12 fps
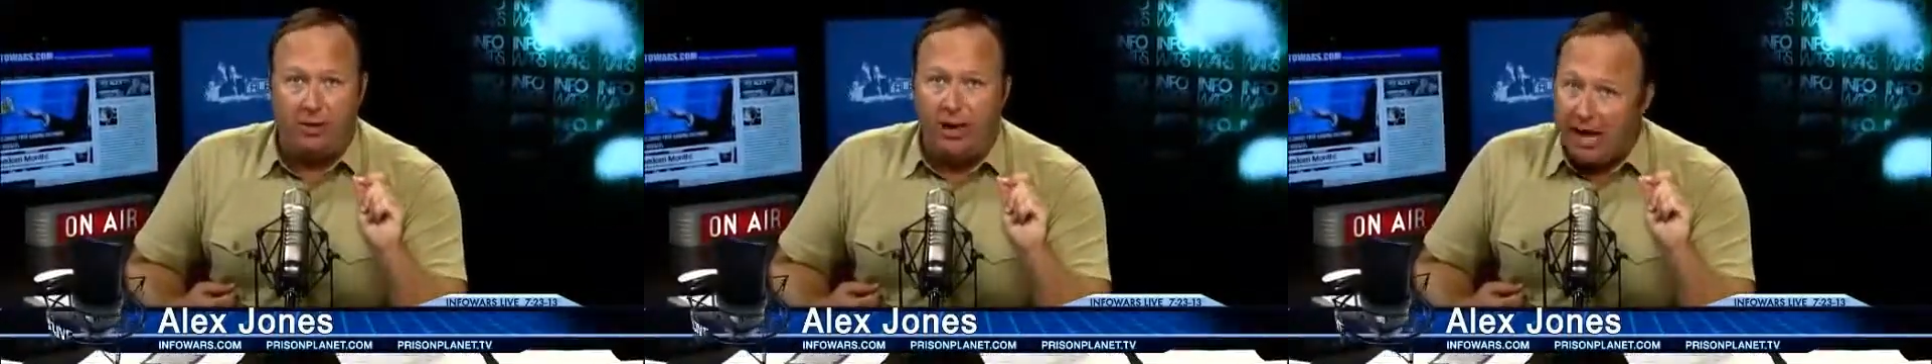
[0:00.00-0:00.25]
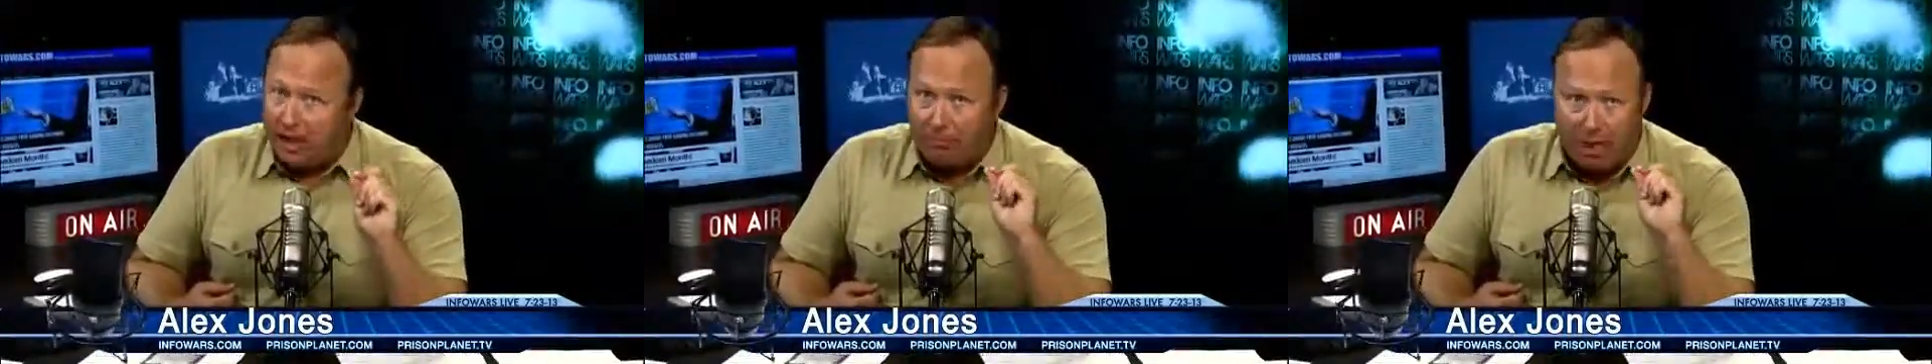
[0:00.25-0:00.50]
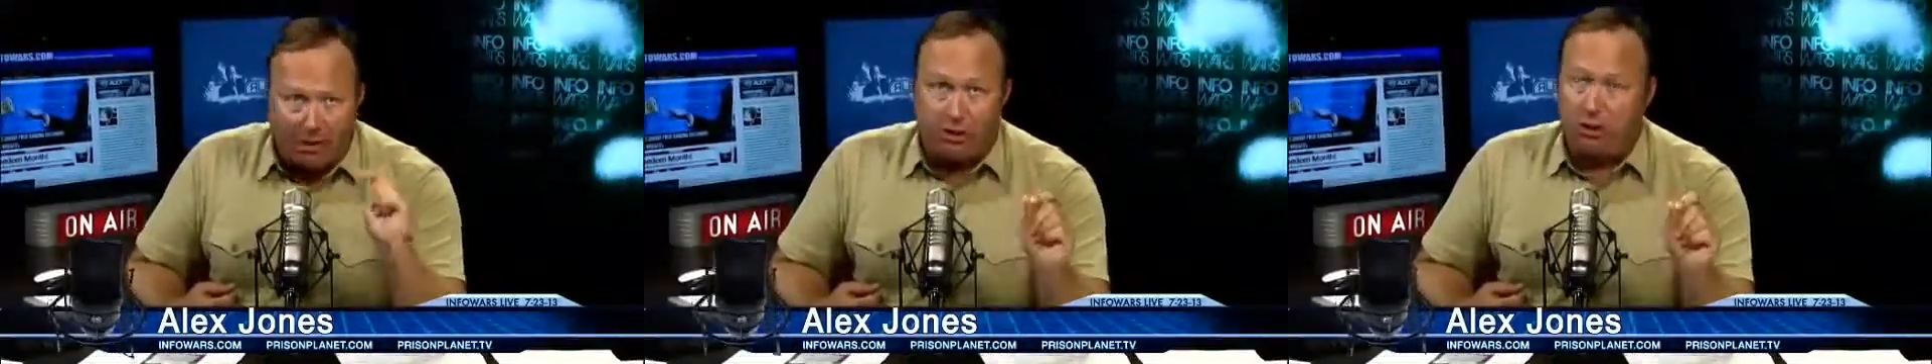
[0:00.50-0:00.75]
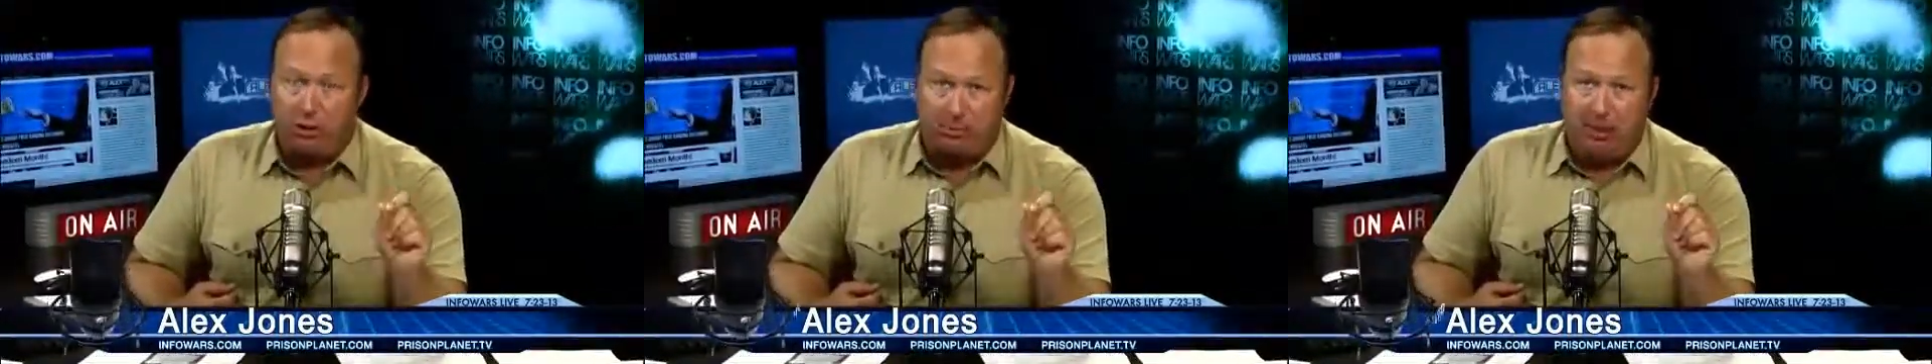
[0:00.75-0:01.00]
and they had a
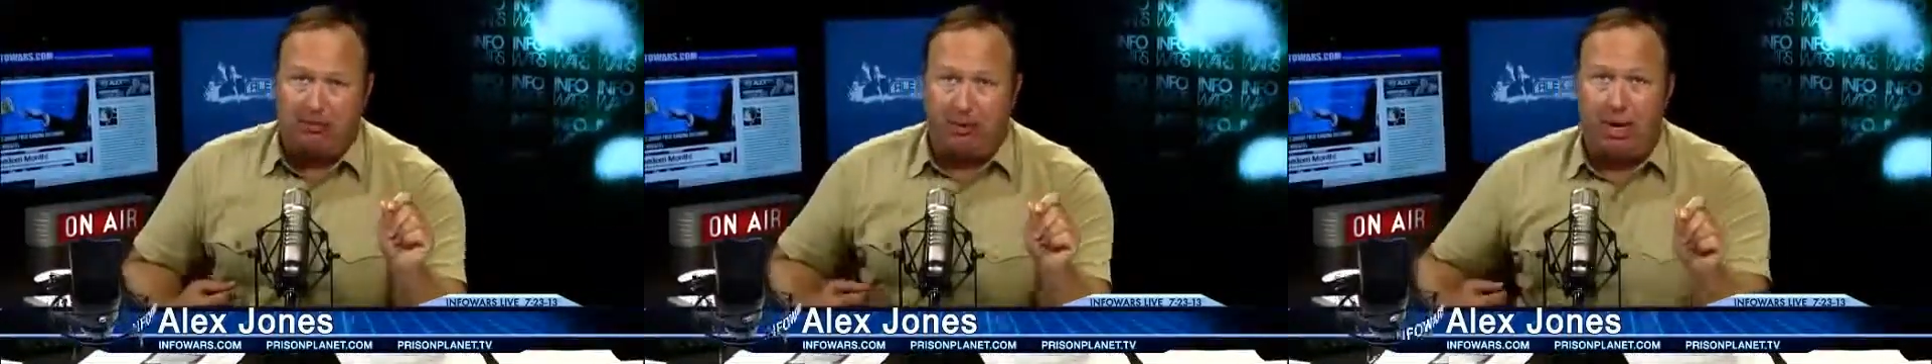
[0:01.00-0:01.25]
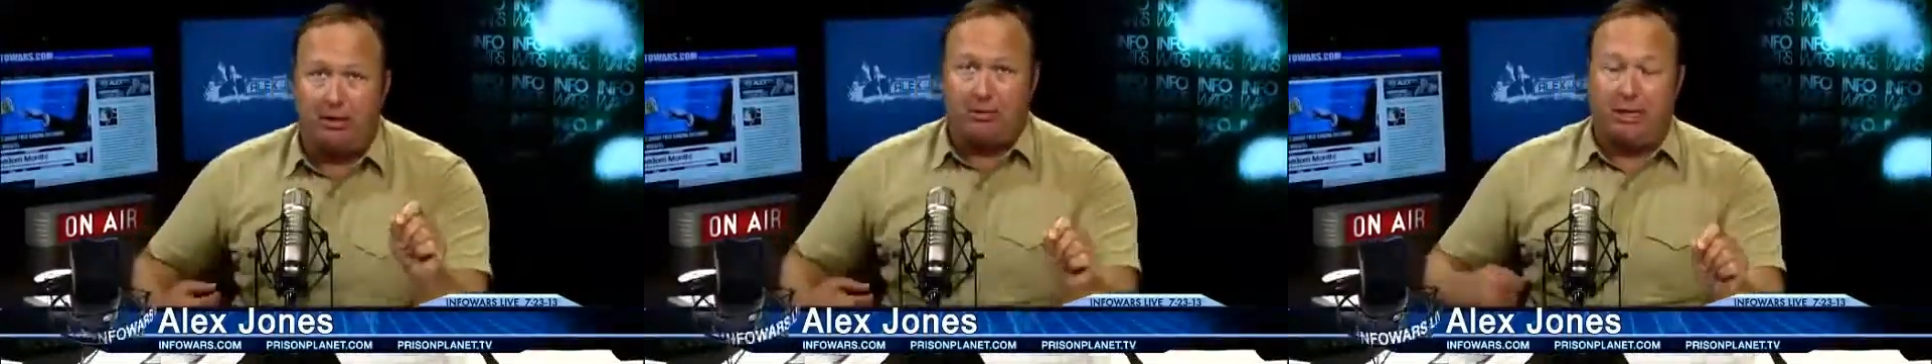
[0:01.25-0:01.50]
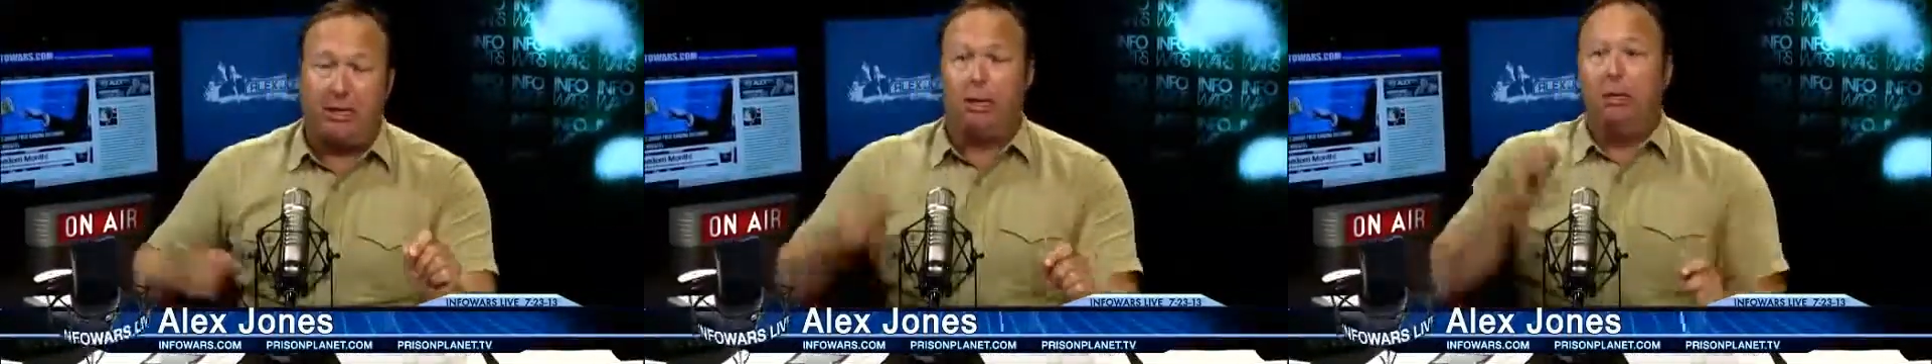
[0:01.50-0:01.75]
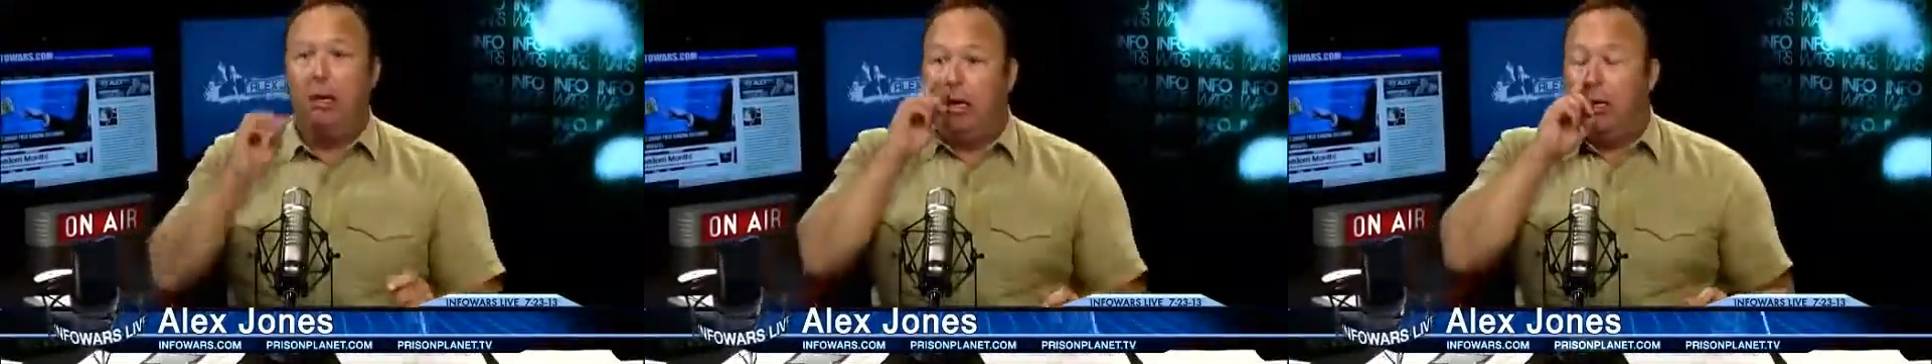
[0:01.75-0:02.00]
bunch of these people out there